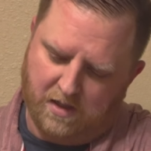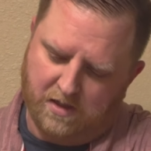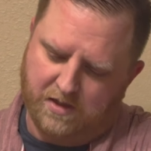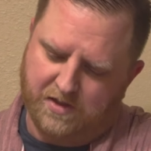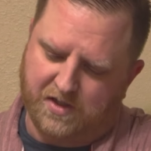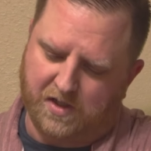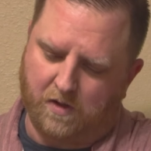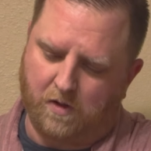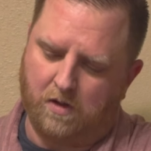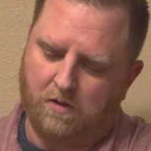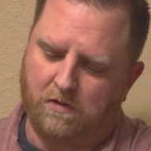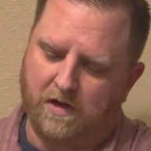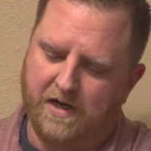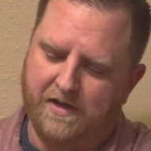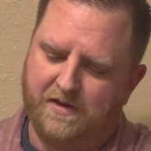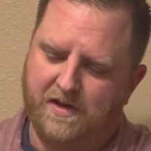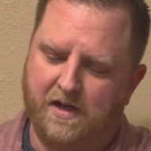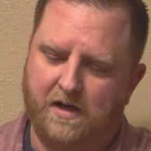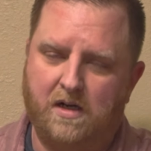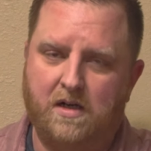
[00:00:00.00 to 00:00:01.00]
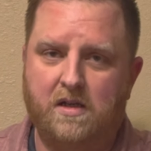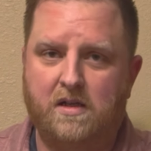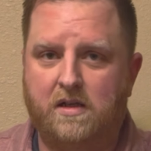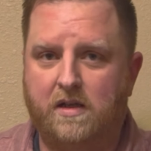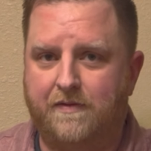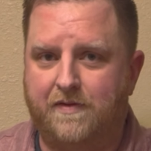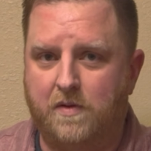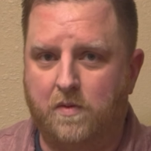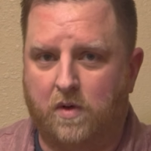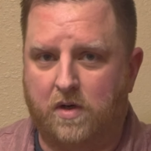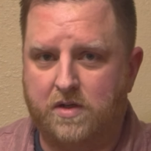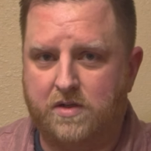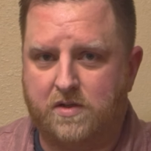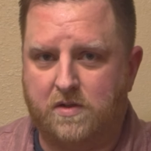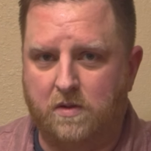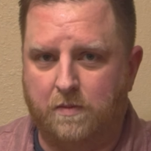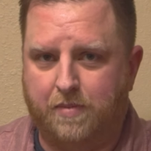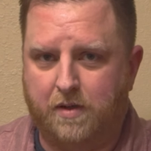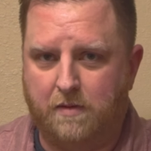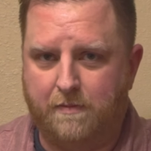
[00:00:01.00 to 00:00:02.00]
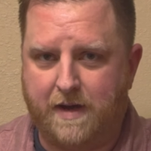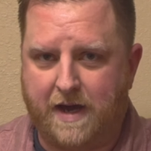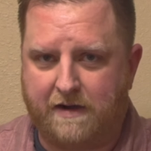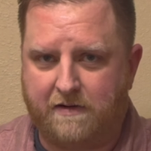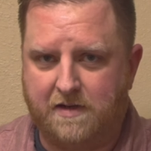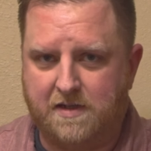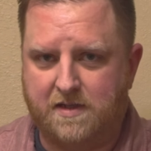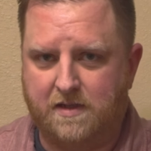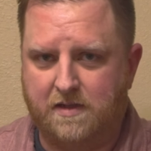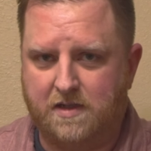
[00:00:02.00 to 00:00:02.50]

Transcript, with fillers: So right there, if you want to put batteries